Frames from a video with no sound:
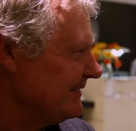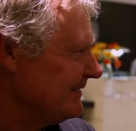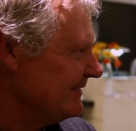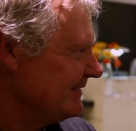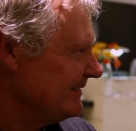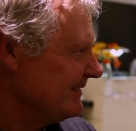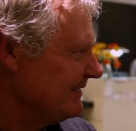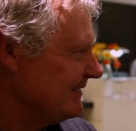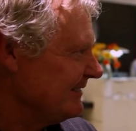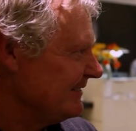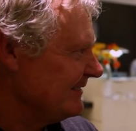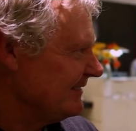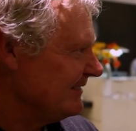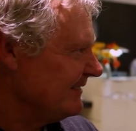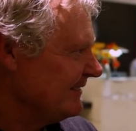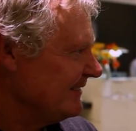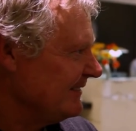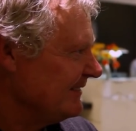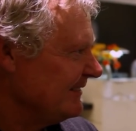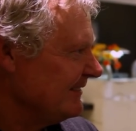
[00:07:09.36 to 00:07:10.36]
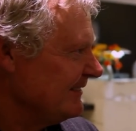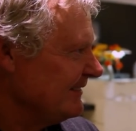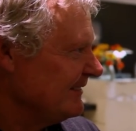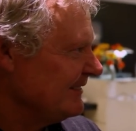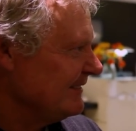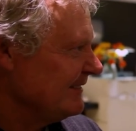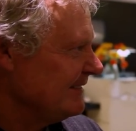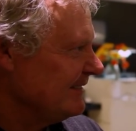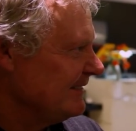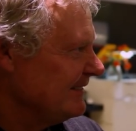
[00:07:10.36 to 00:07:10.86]

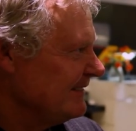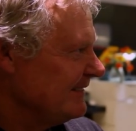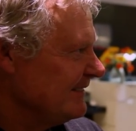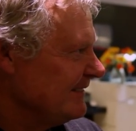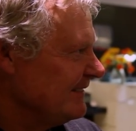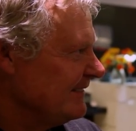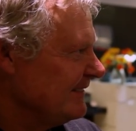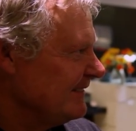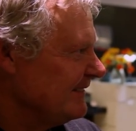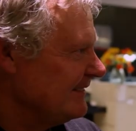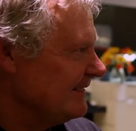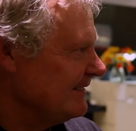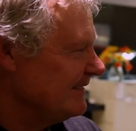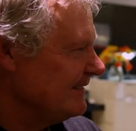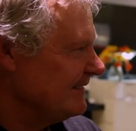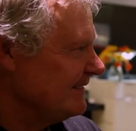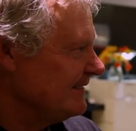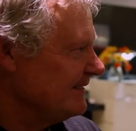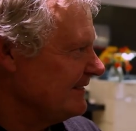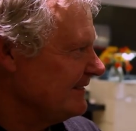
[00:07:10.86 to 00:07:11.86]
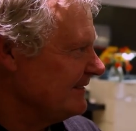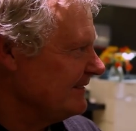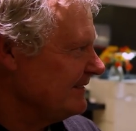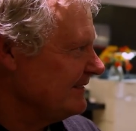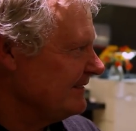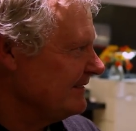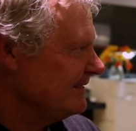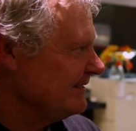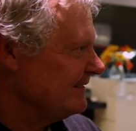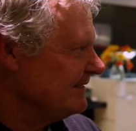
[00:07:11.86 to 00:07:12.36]

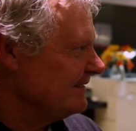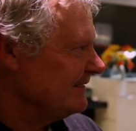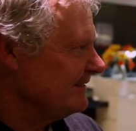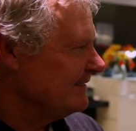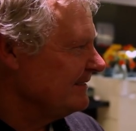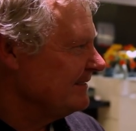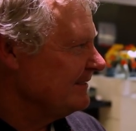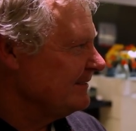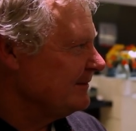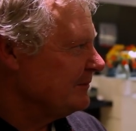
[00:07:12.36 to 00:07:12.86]
This person isn't speaking.